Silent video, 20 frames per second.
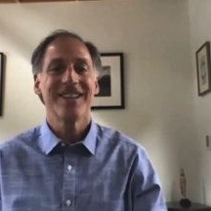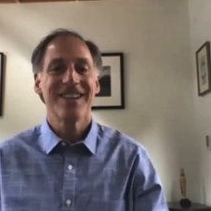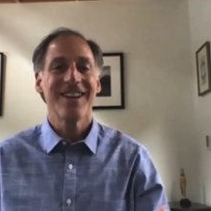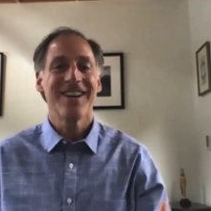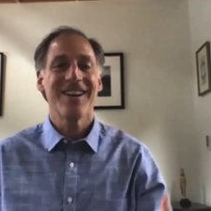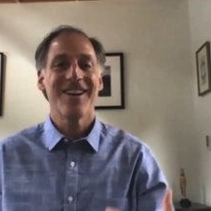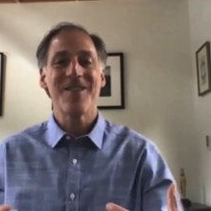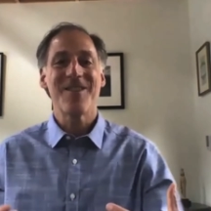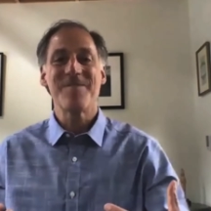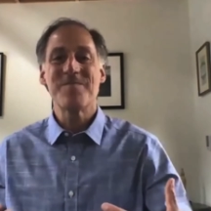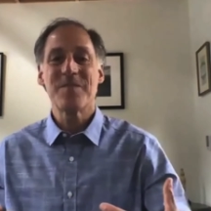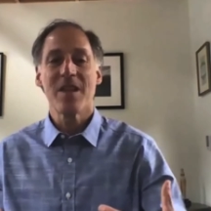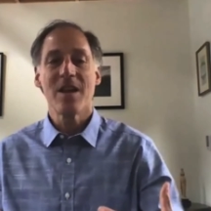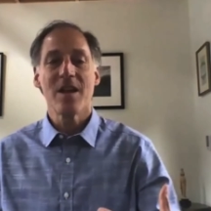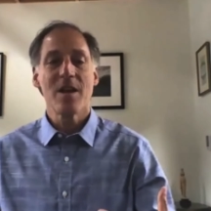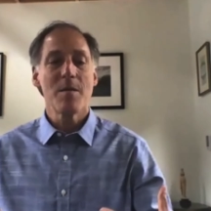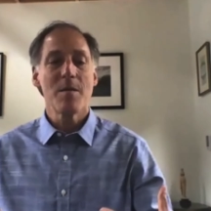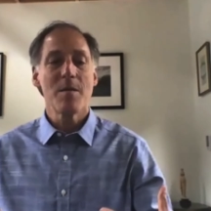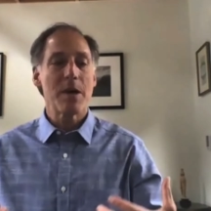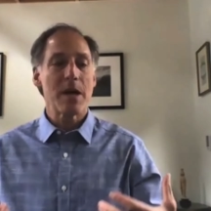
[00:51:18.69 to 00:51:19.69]
Um,
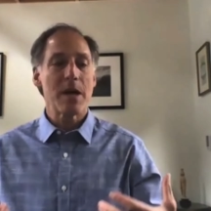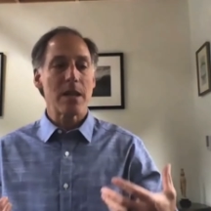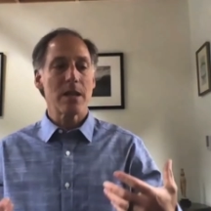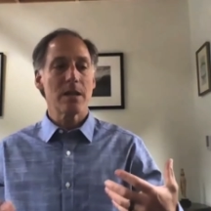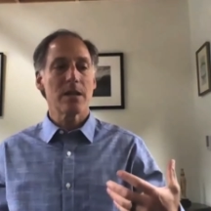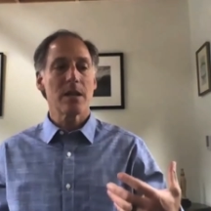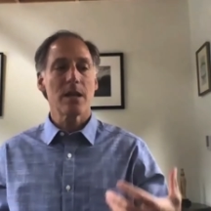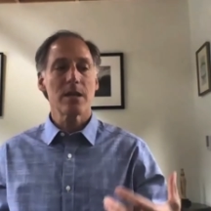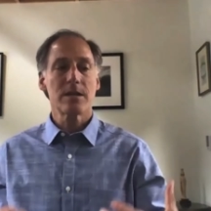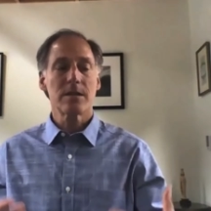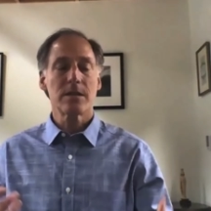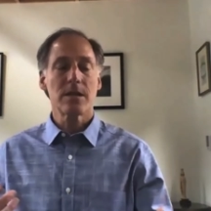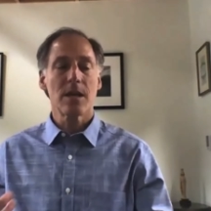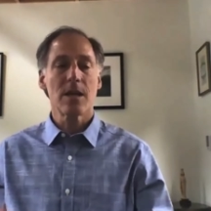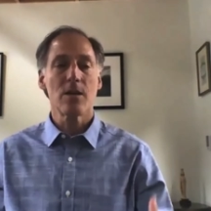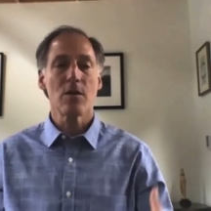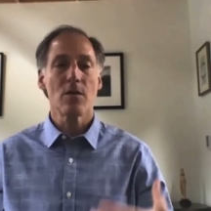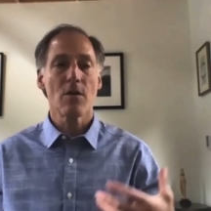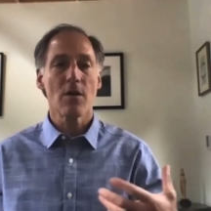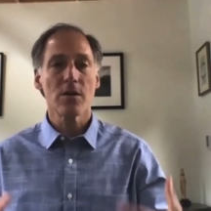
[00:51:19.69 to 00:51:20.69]
but let's say
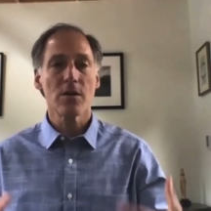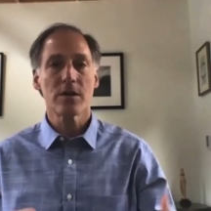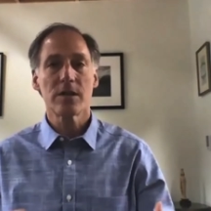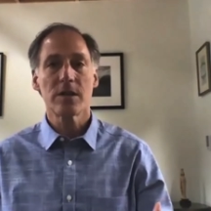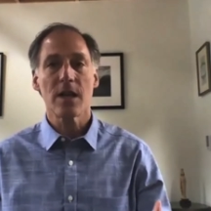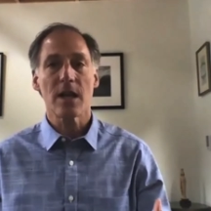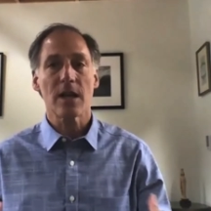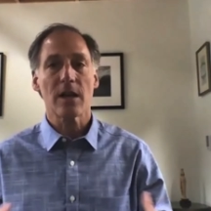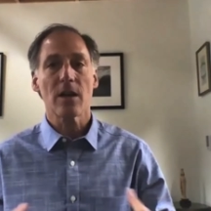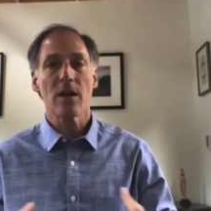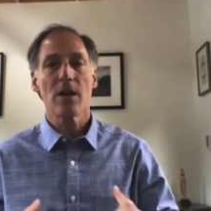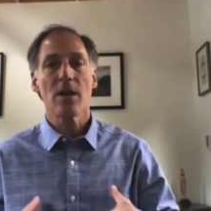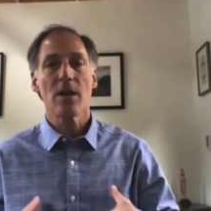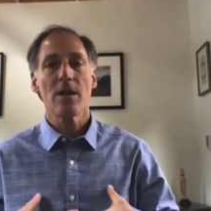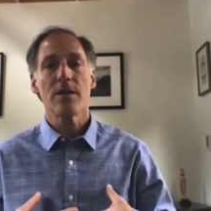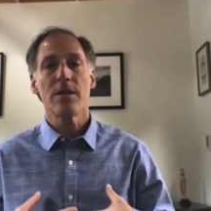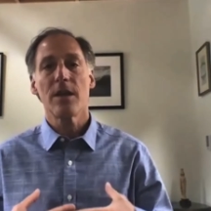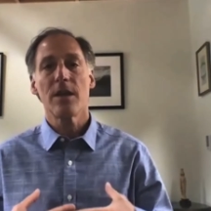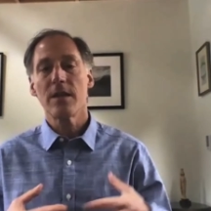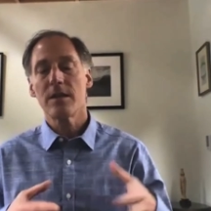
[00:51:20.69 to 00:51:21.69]
you are sick.
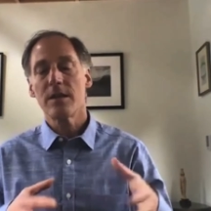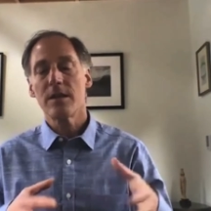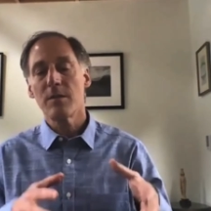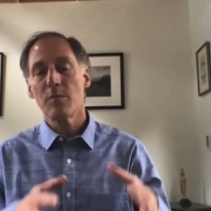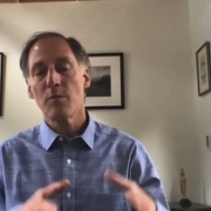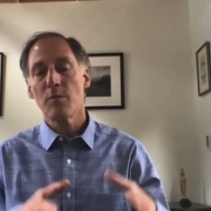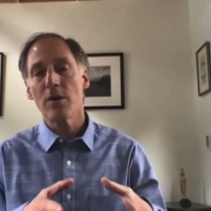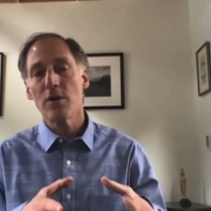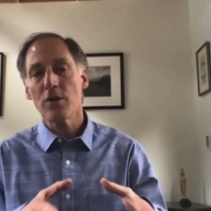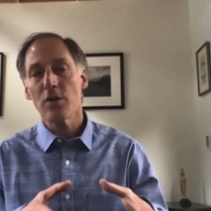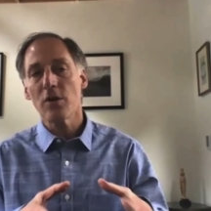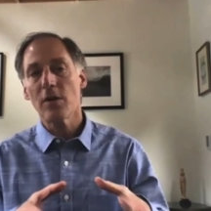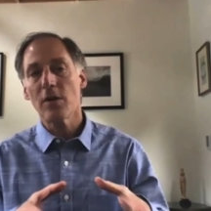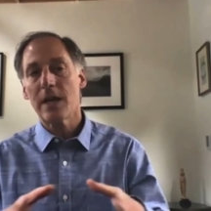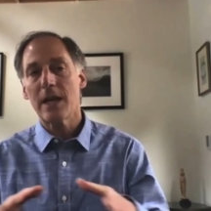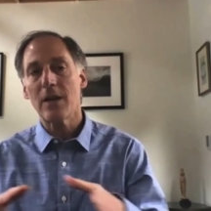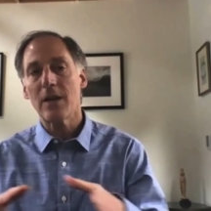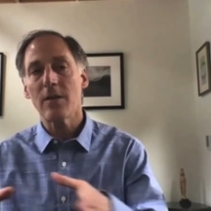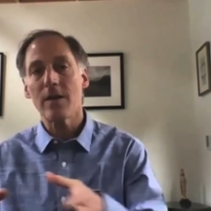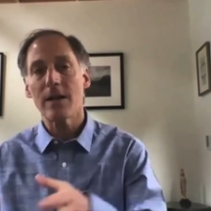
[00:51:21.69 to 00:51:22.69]
Then th- what you're
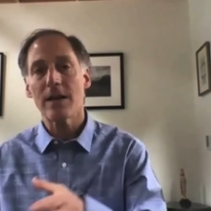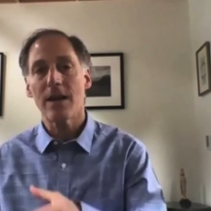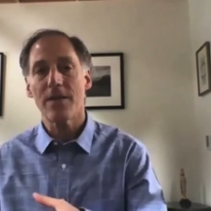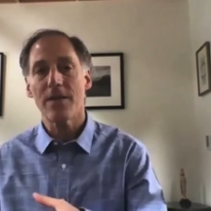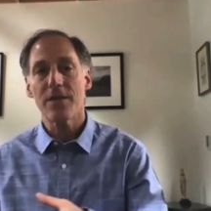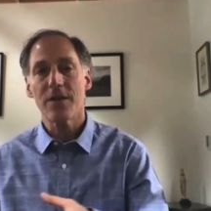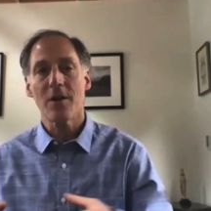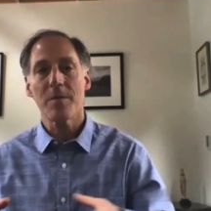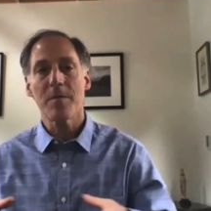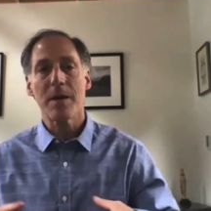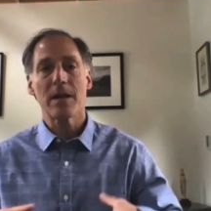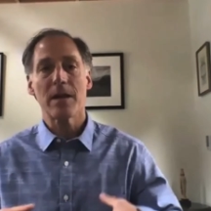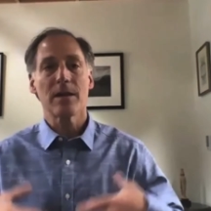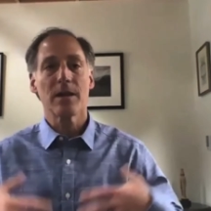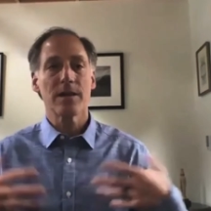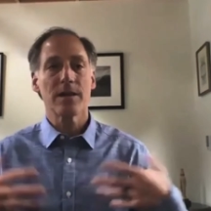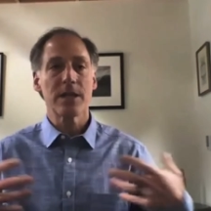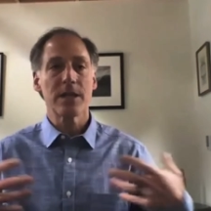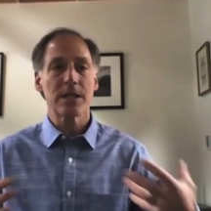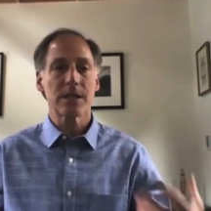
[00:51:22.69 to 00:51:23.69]
hearing out there
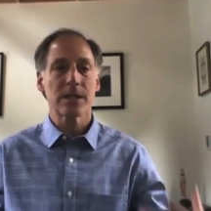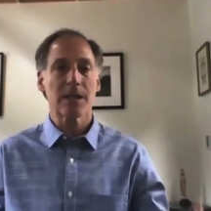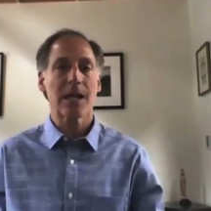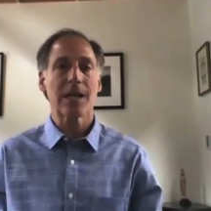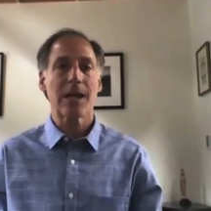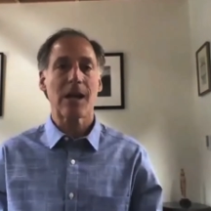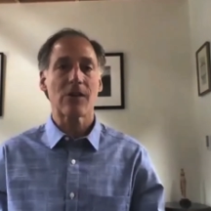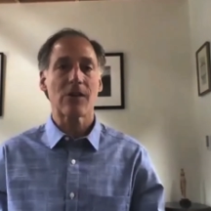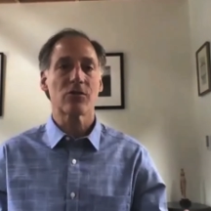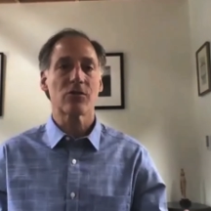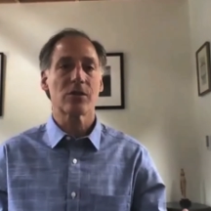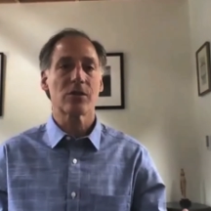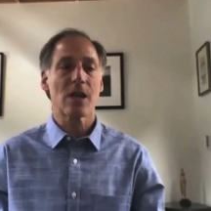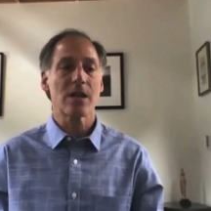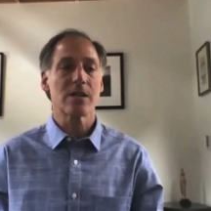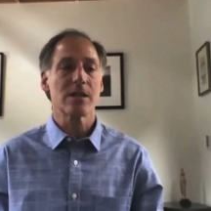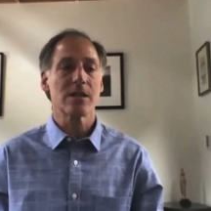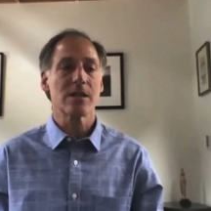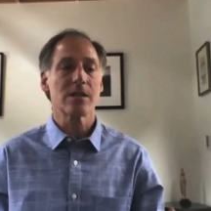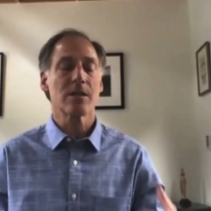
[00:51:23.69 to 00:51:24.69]
about these lung
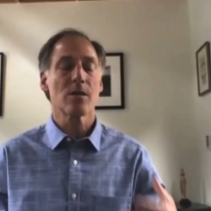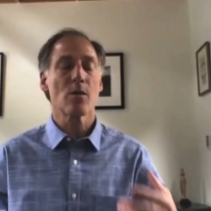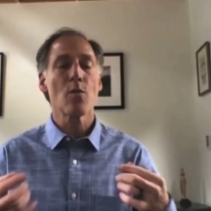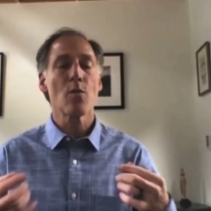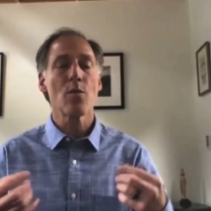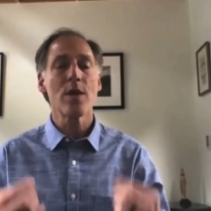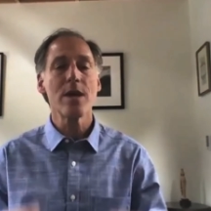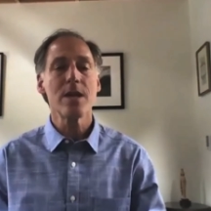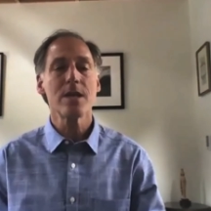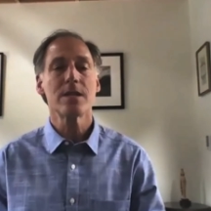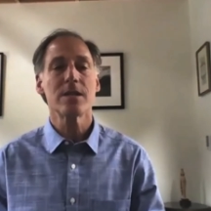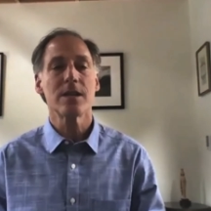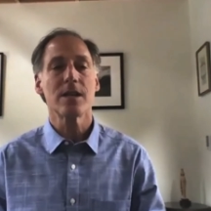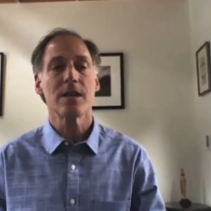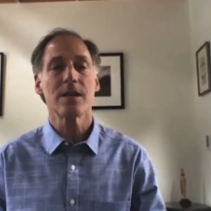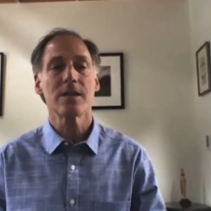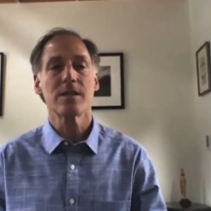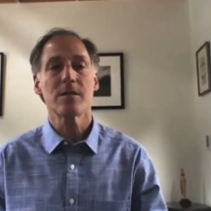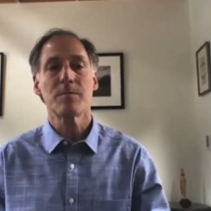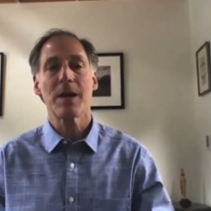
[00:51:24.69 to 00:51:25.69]
exercises, the reason
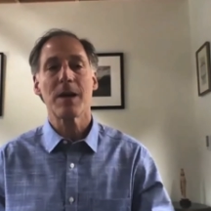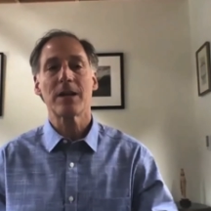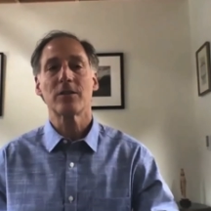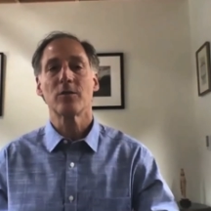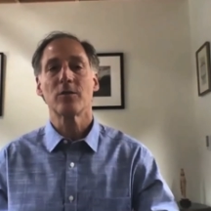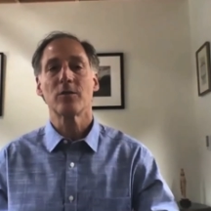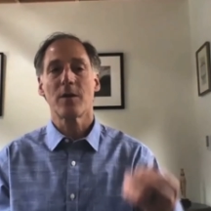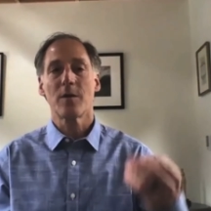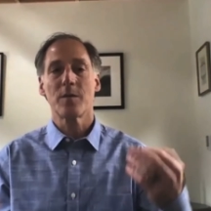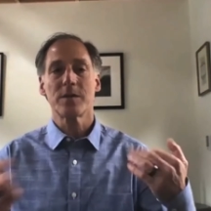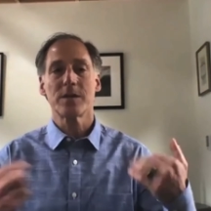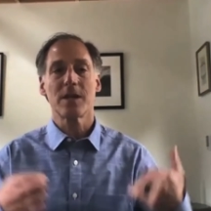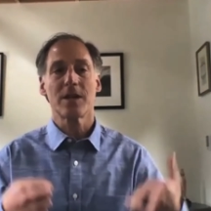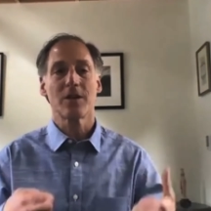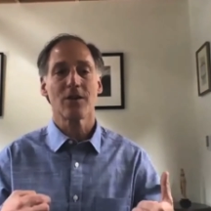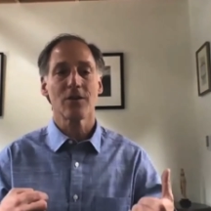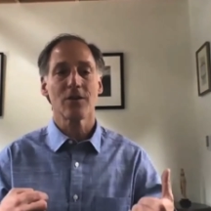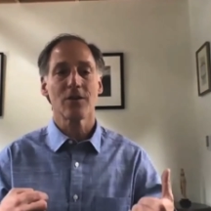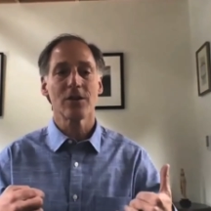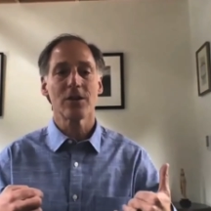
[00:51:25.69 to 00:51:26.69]
is back to what I was saying
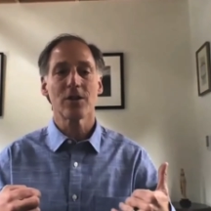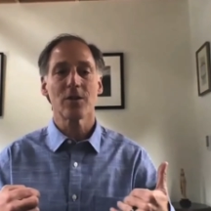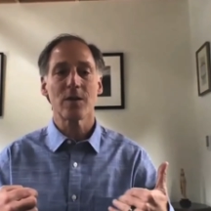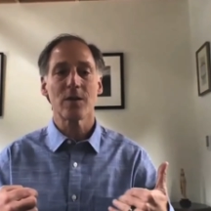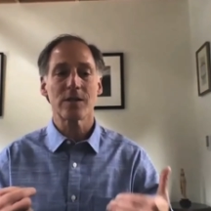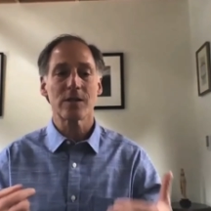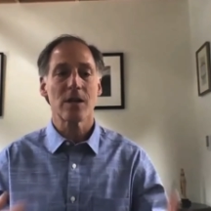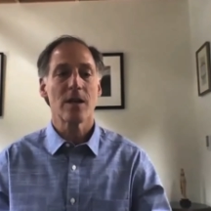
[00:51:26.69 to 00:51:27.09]
earlier is